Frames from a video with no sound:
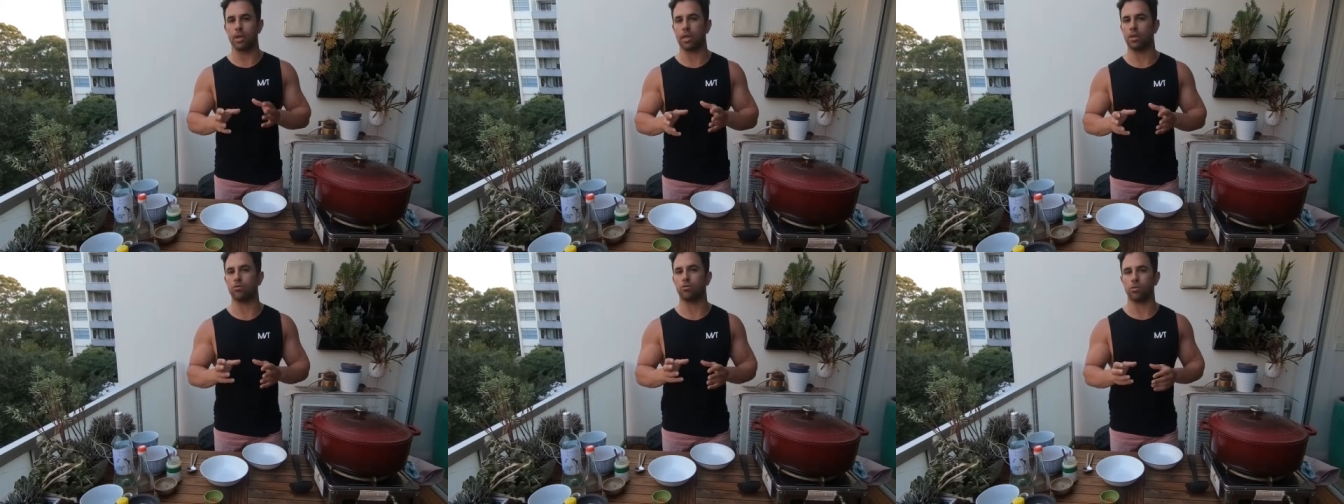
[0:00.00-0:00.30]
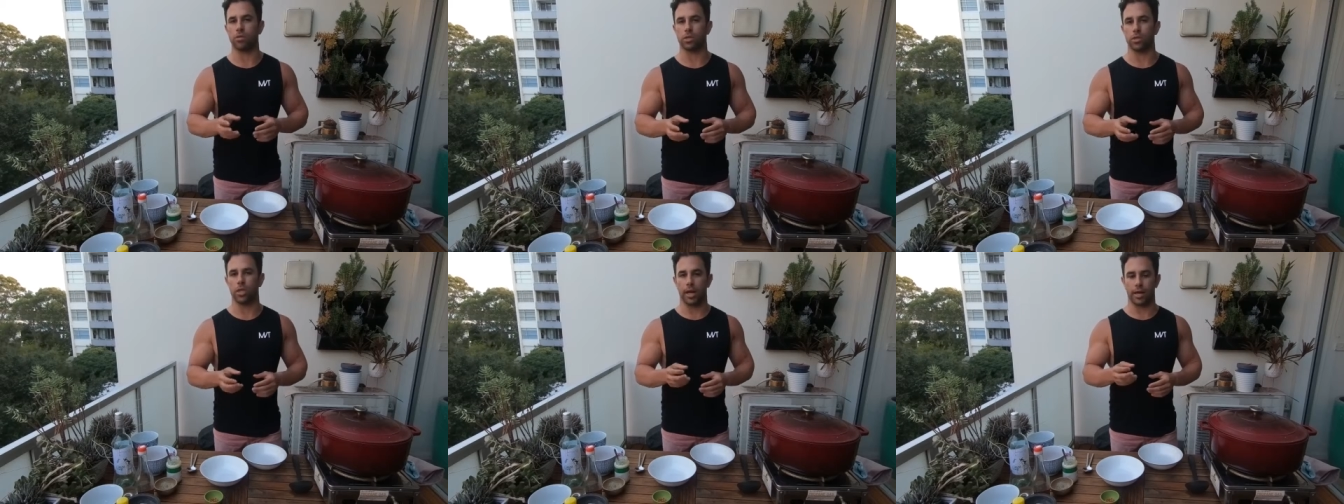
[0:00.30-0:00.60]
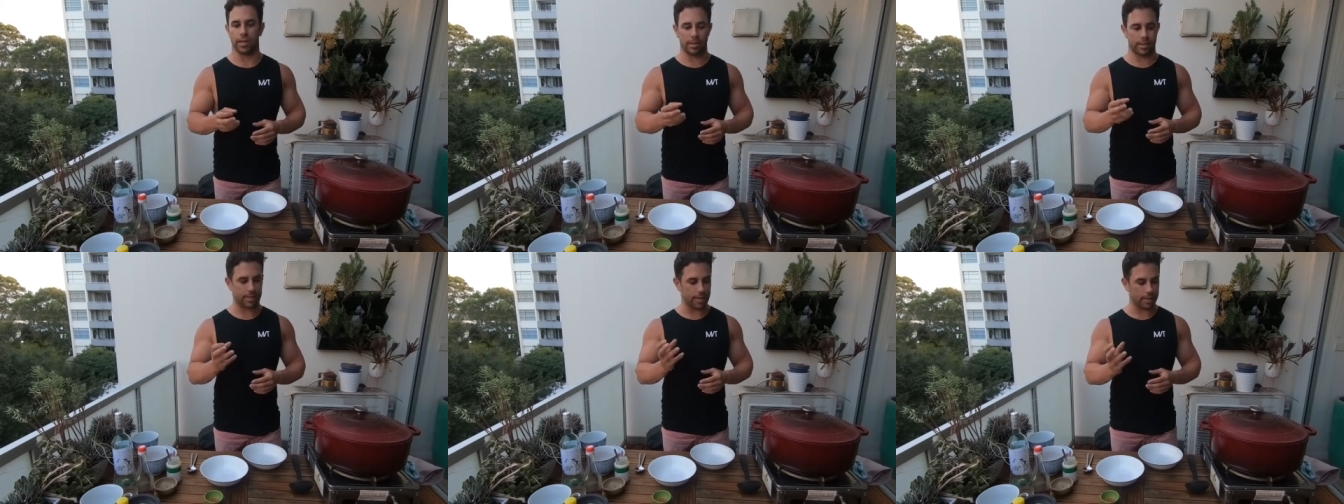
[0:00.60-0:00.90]
minerals
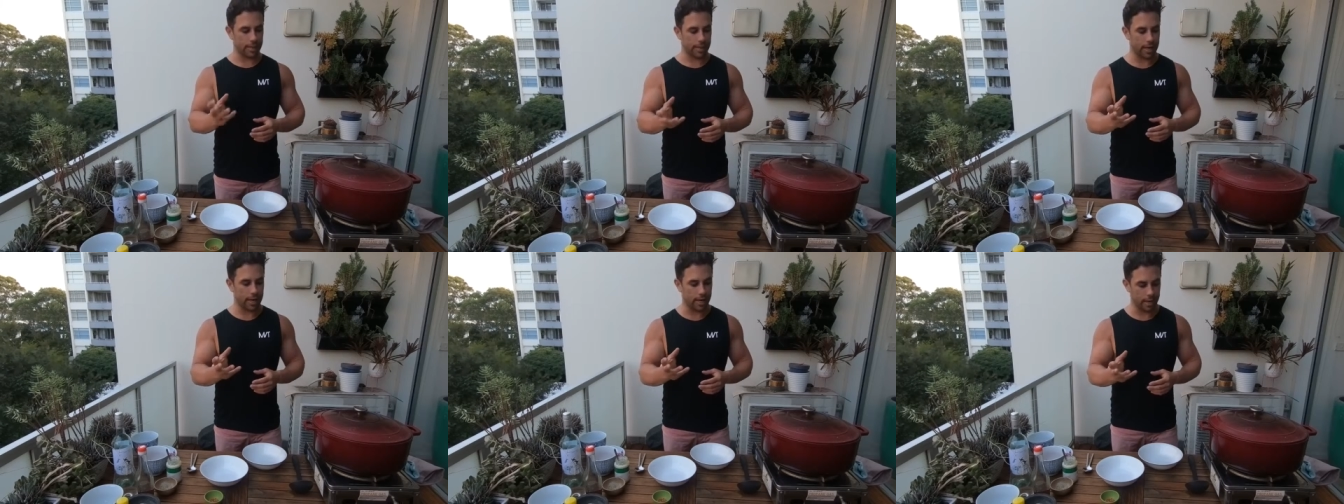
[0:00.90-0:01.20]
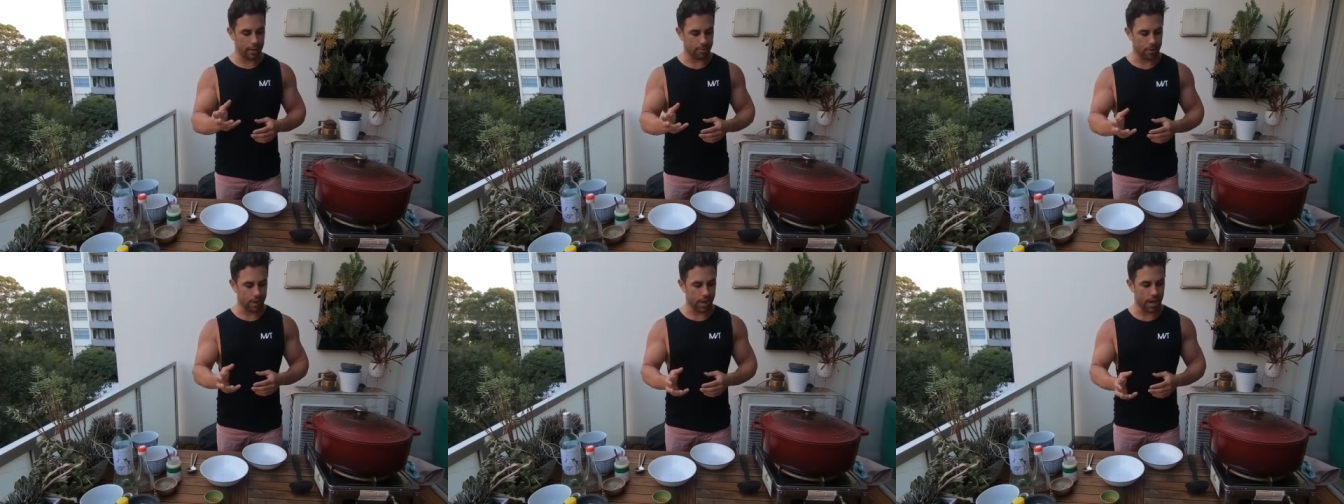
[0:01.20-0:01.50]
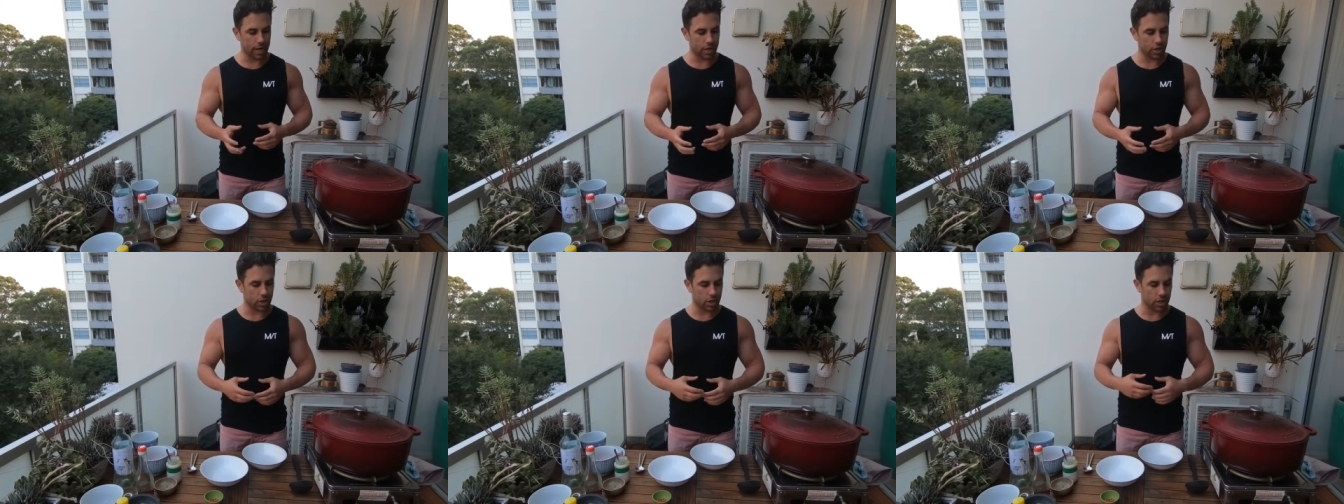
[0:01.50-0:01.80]
like selenium, that
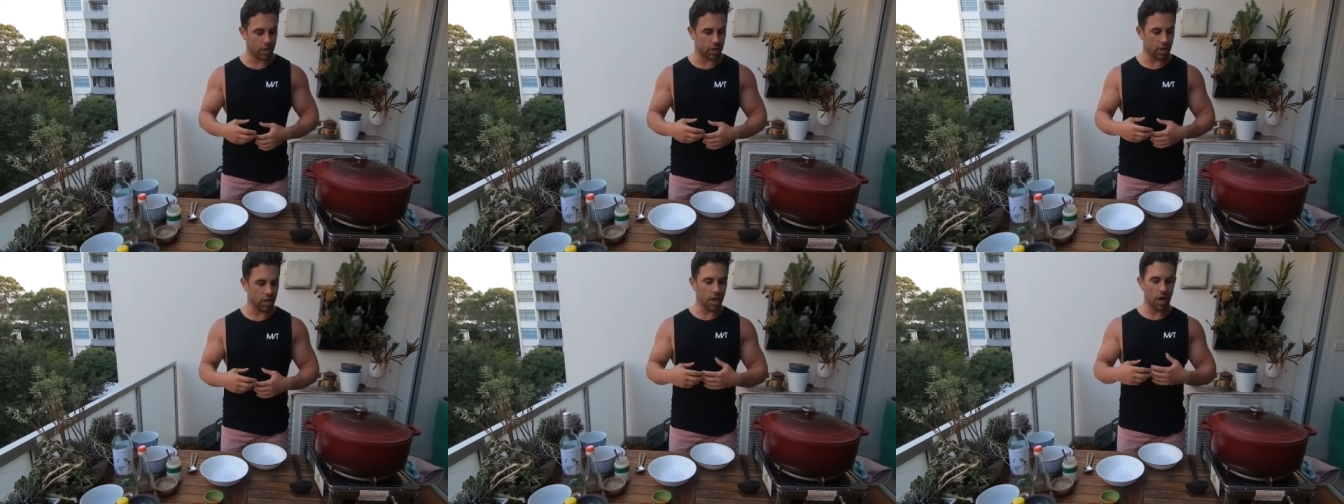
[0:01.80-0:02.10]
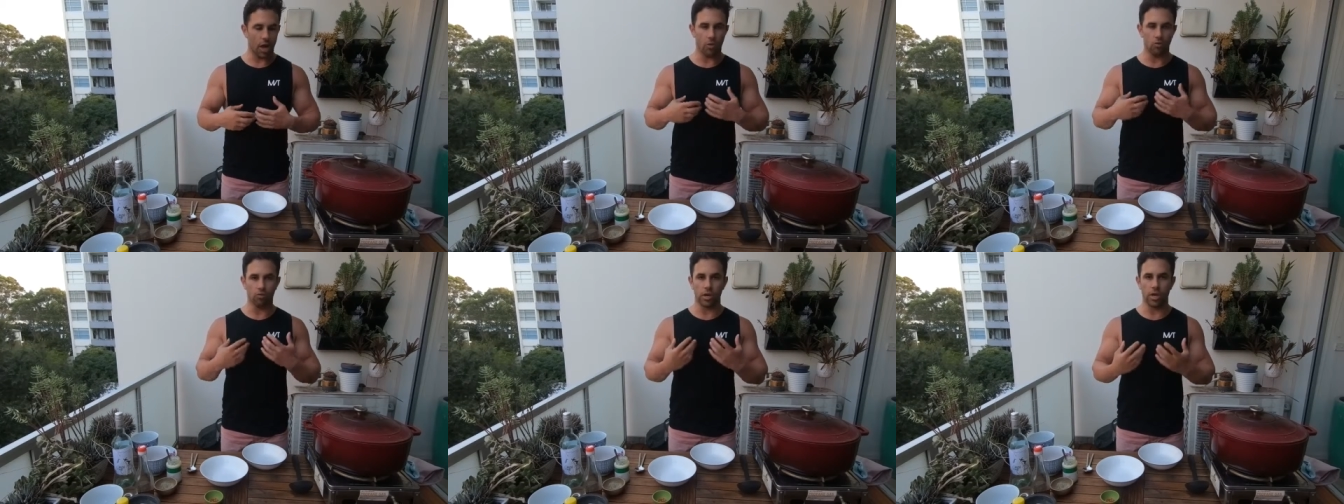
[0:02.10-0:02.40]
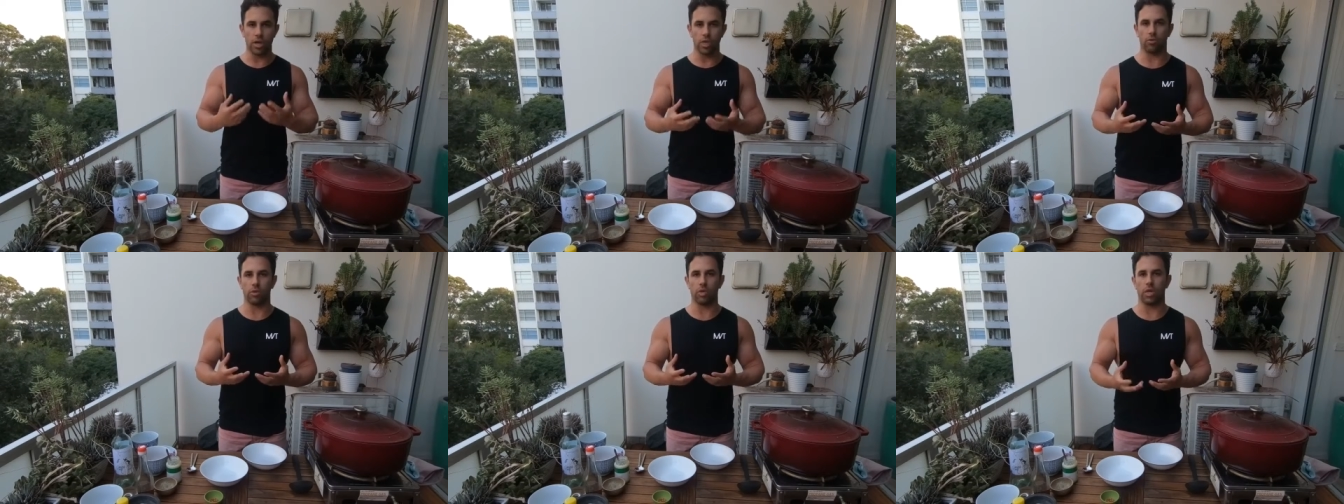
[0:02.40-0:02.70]
actually are
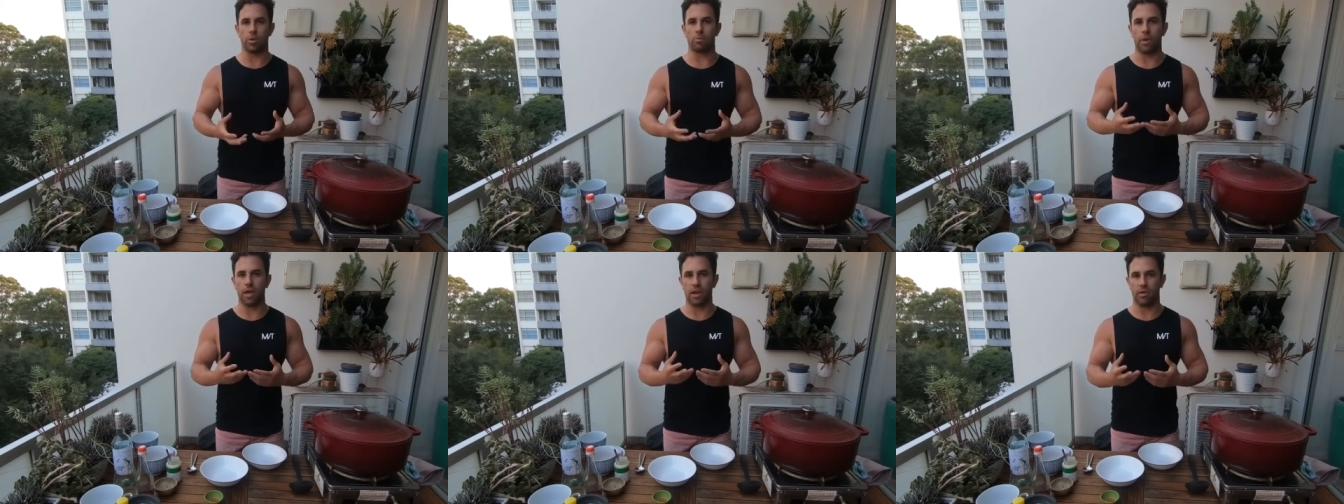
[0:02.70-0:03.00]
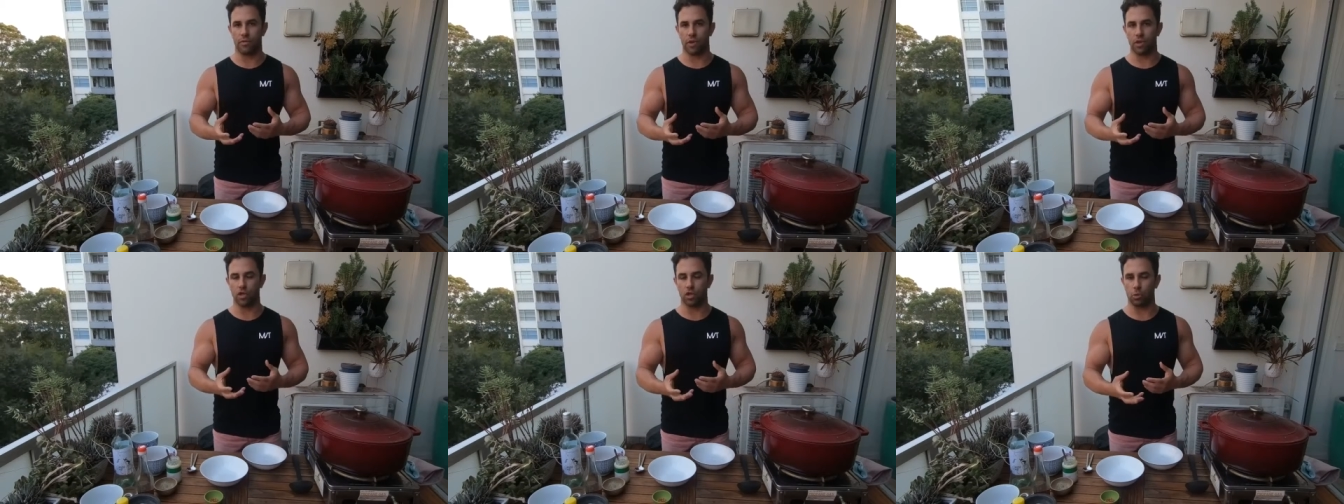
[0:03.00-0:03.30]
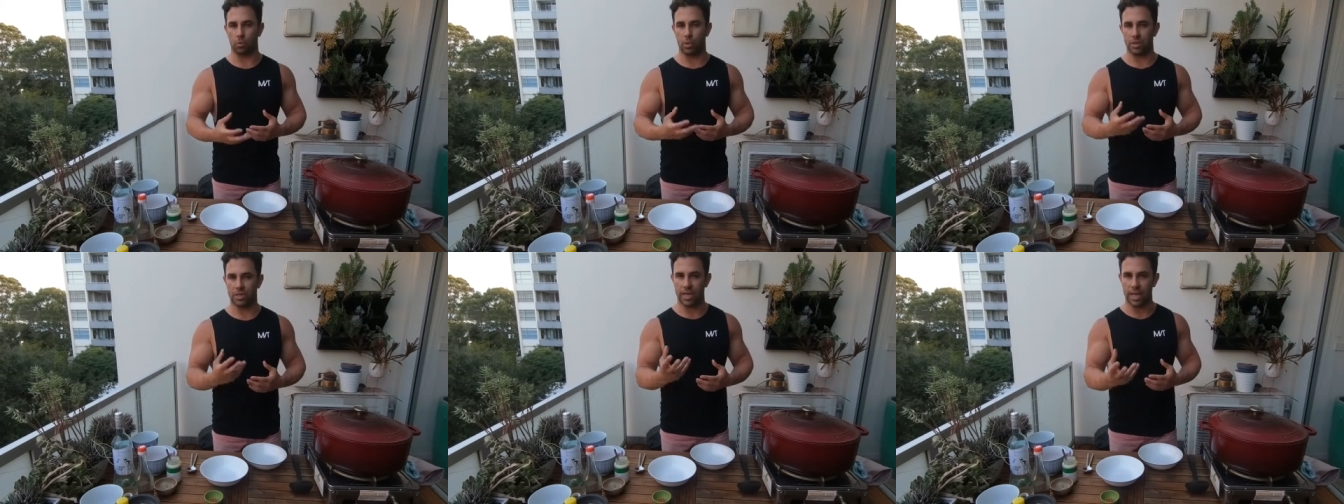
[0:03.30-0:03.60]
really, really
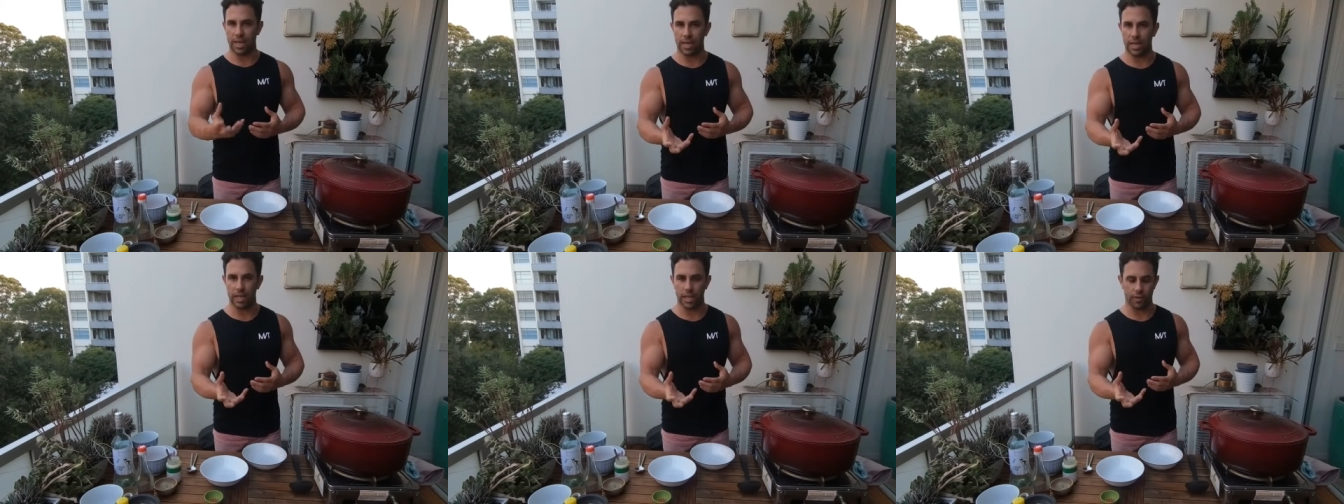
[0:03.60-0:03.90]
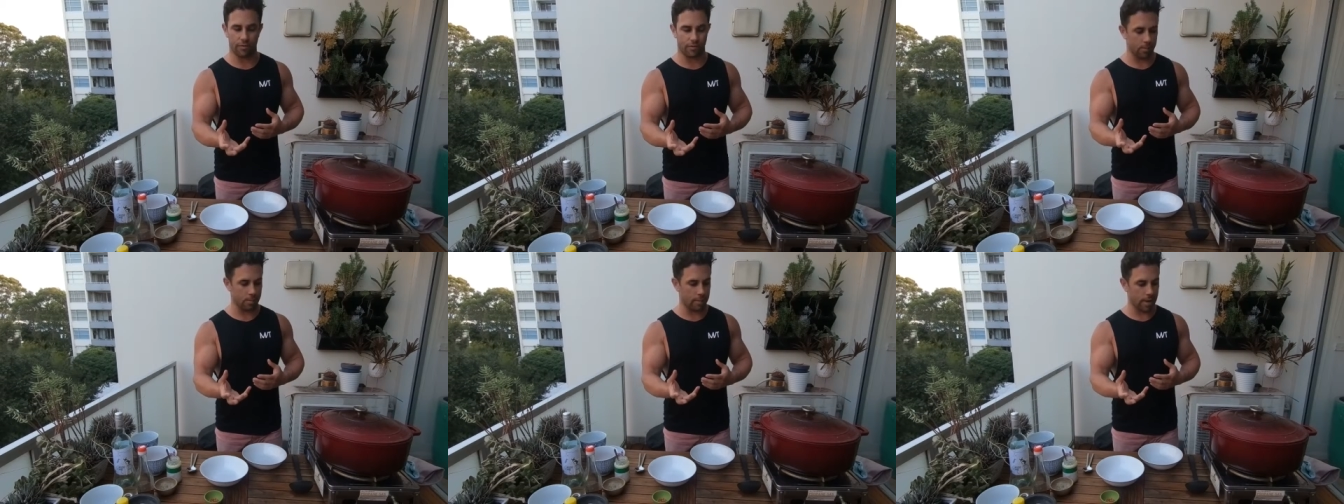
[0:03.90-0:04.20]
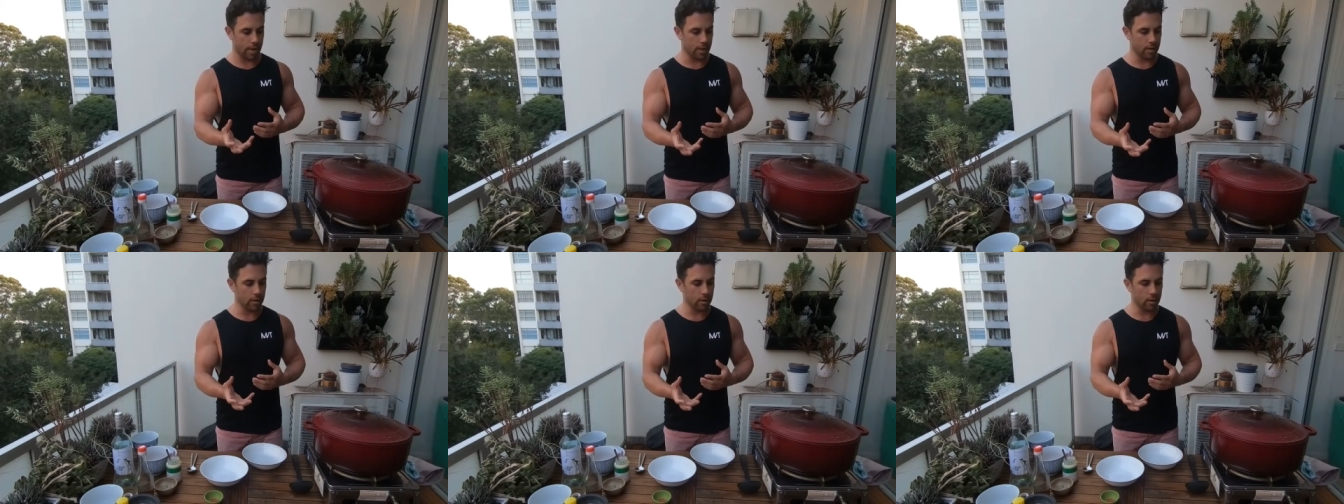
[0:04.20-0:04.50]
beneficial, particularly for
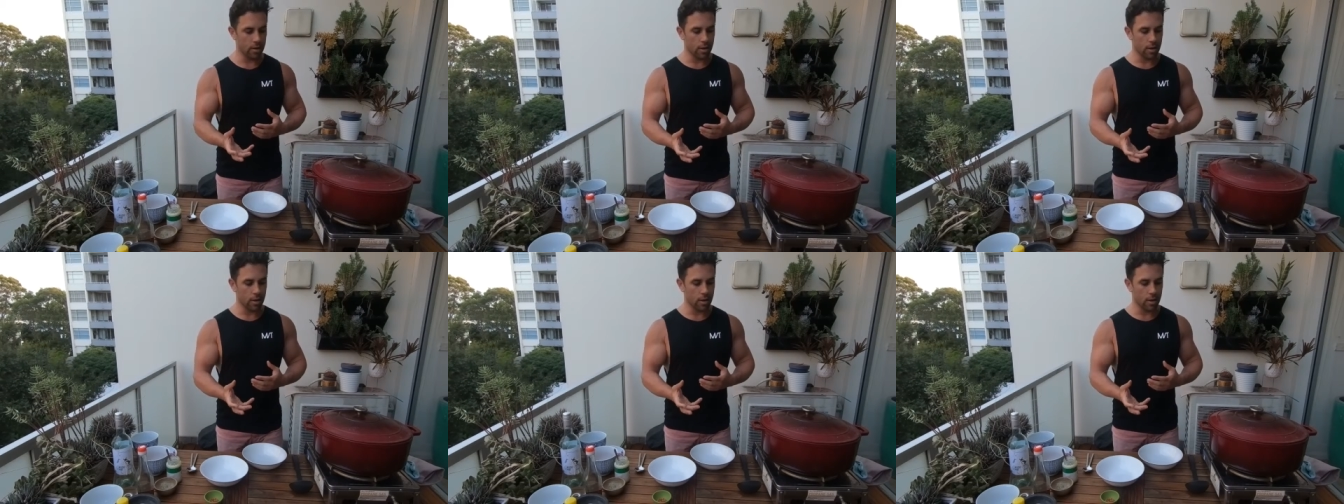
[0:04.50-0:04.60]
men.